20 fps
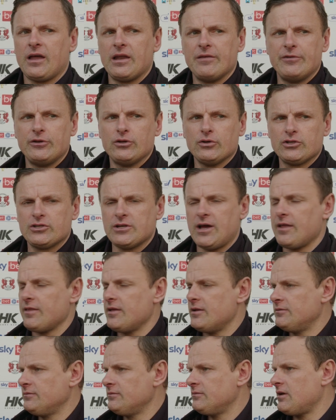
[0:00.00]
And if he does that,
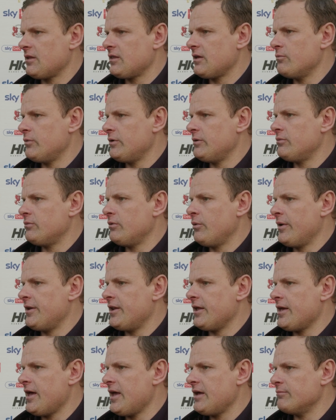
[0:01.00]
then I think we, we win
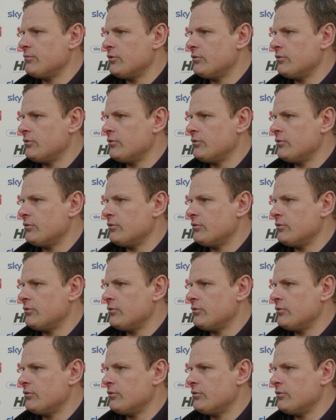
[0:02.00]
the game.